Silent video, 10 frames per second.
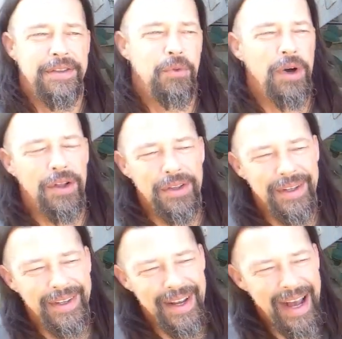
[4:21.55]
Well,
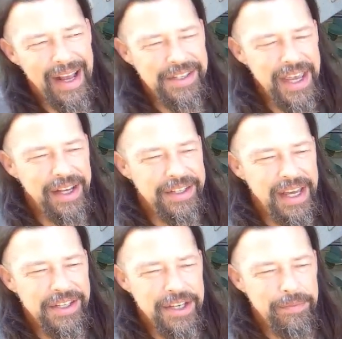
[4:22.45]
I say
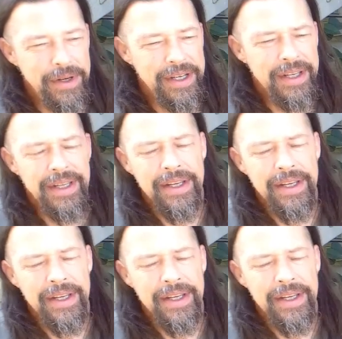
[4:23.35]
untested, but